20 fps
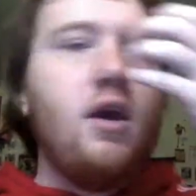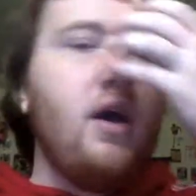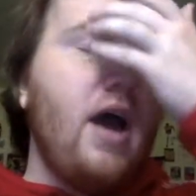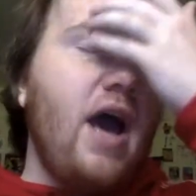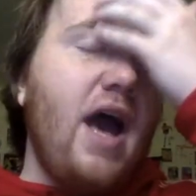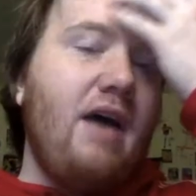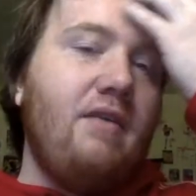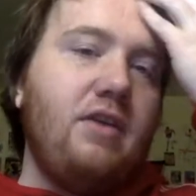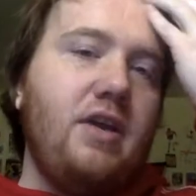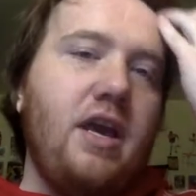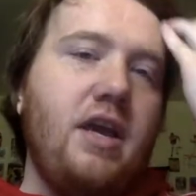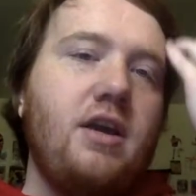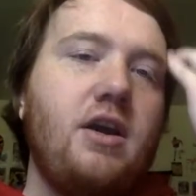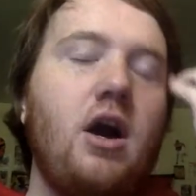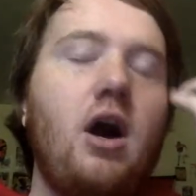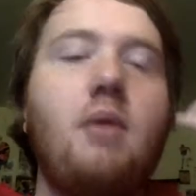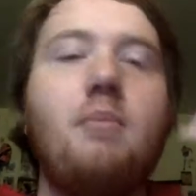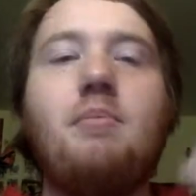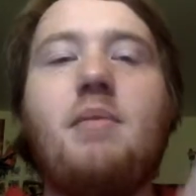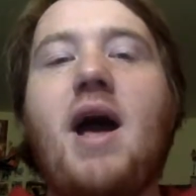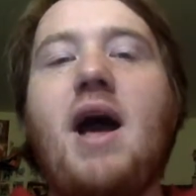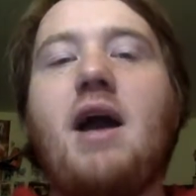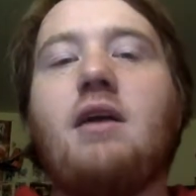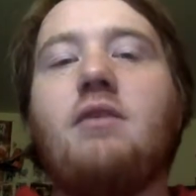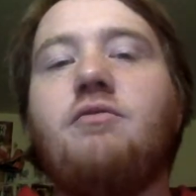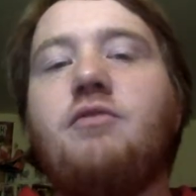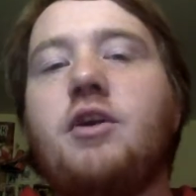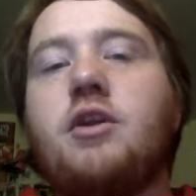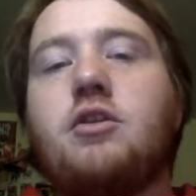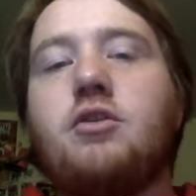having a
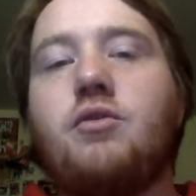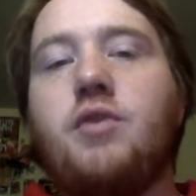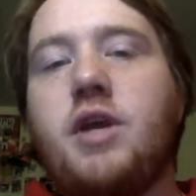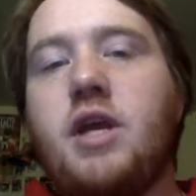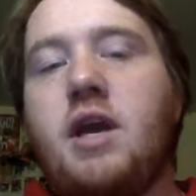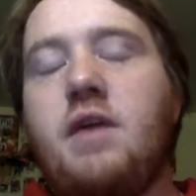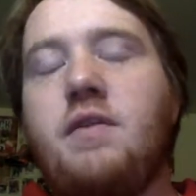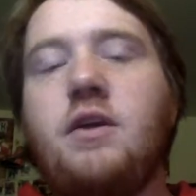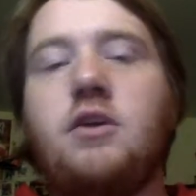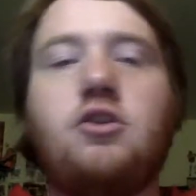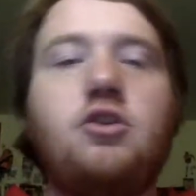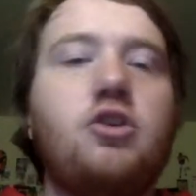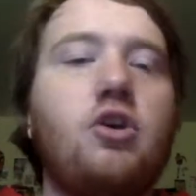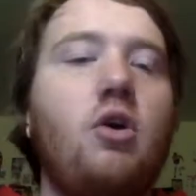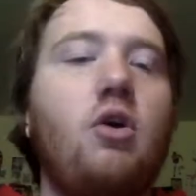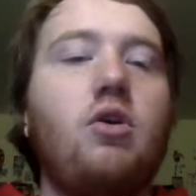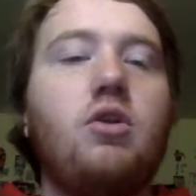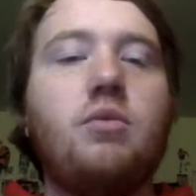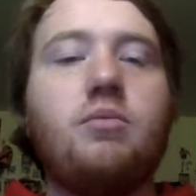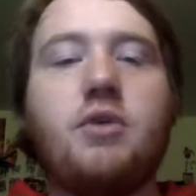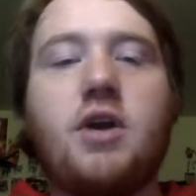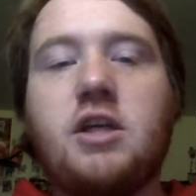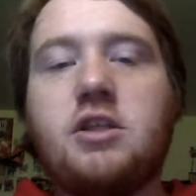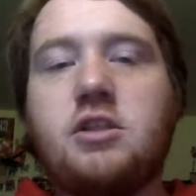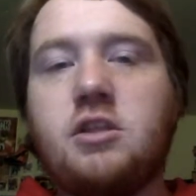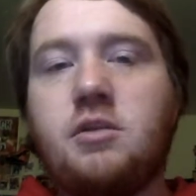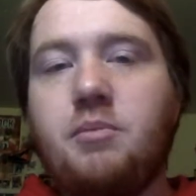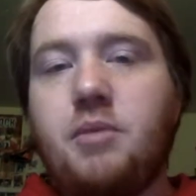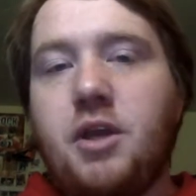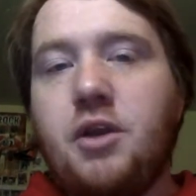comeback victory, and then Joel the
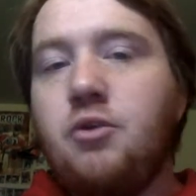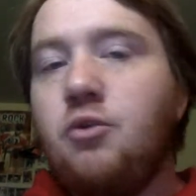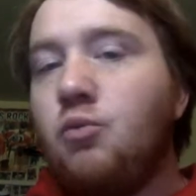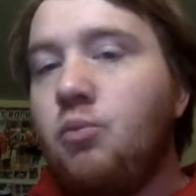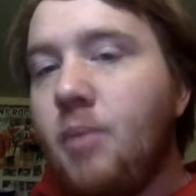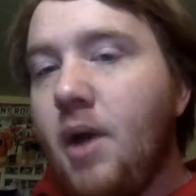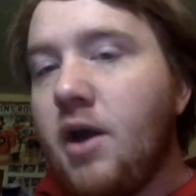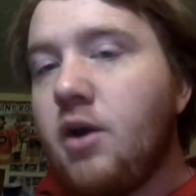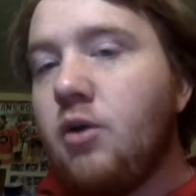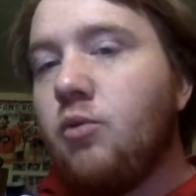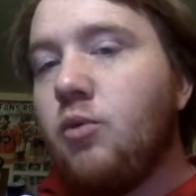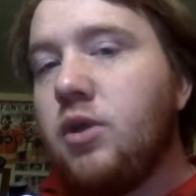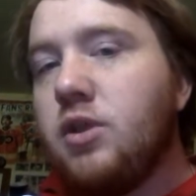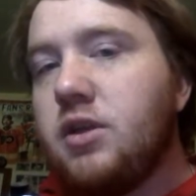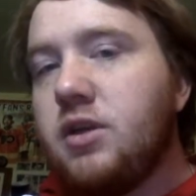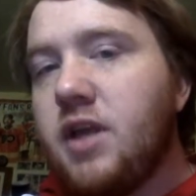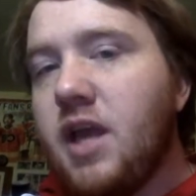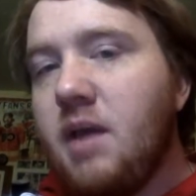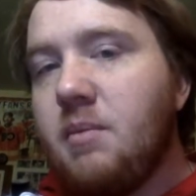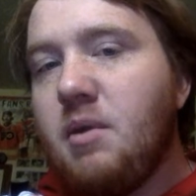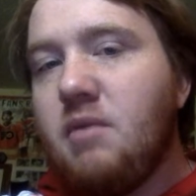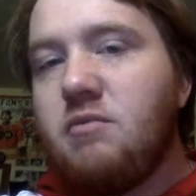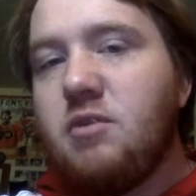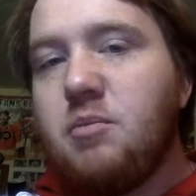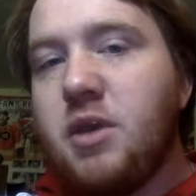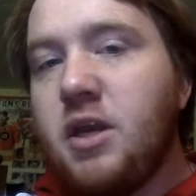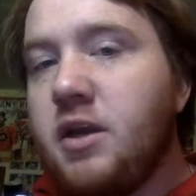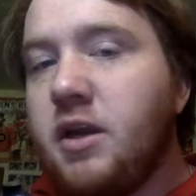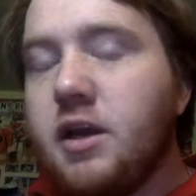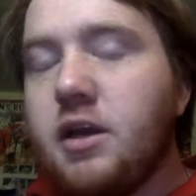process Embiid who better win the damn
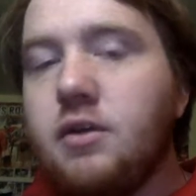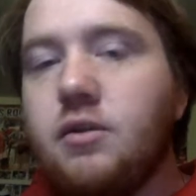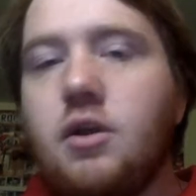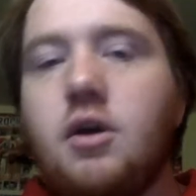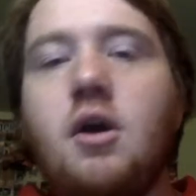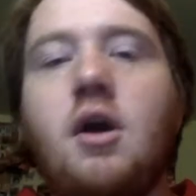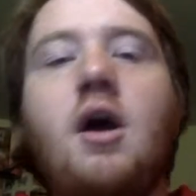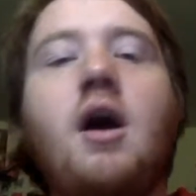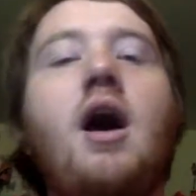MVP. Nikola.